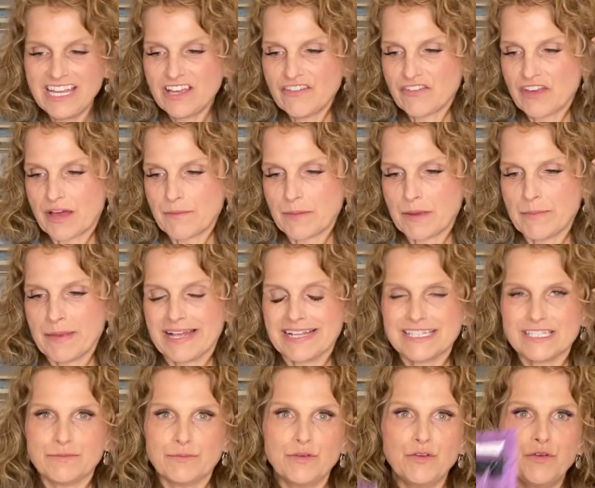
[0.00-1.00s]
I've got my
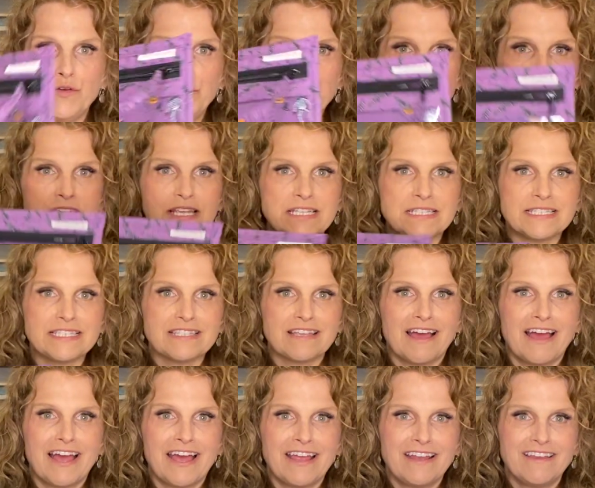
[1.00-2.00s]
Bats and Booze
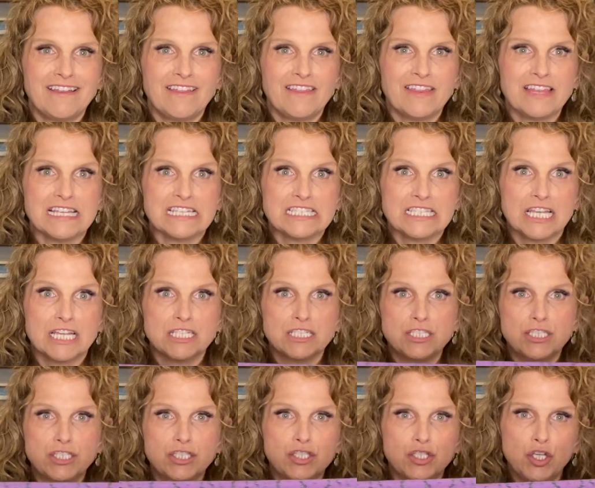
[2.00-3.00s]
inside this
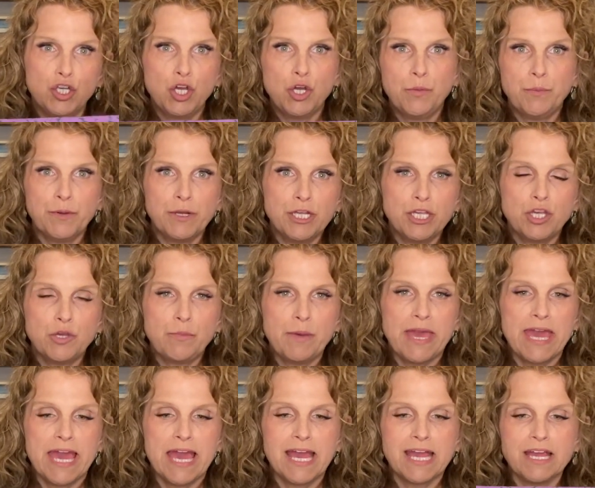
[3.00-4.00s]
super cute
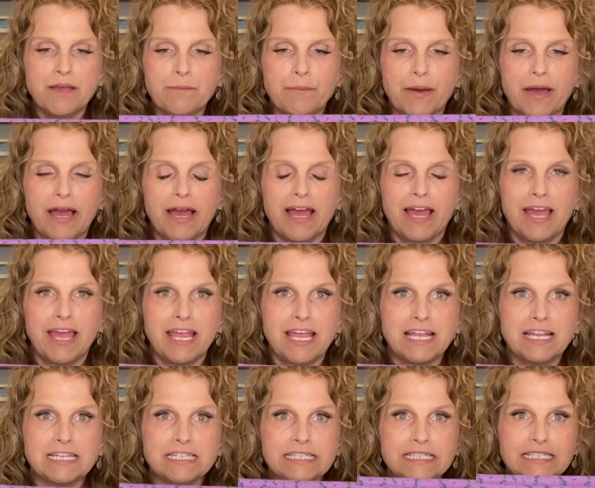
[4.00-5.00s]
bag
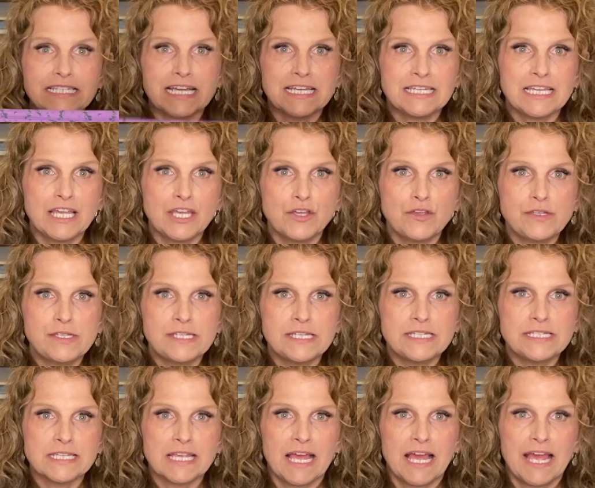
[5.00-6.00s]
by Dot Goose
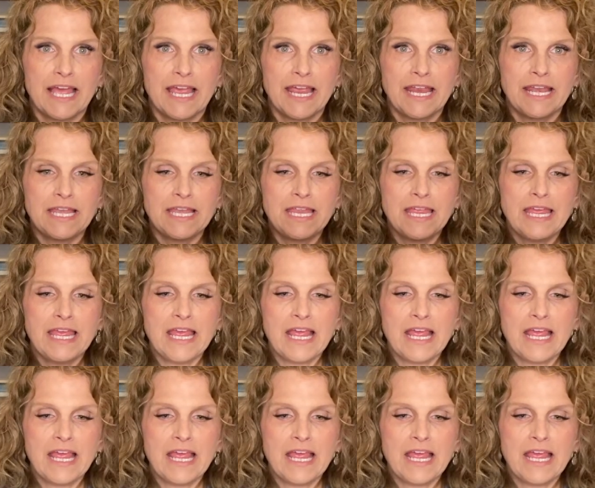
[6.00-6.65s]
Design.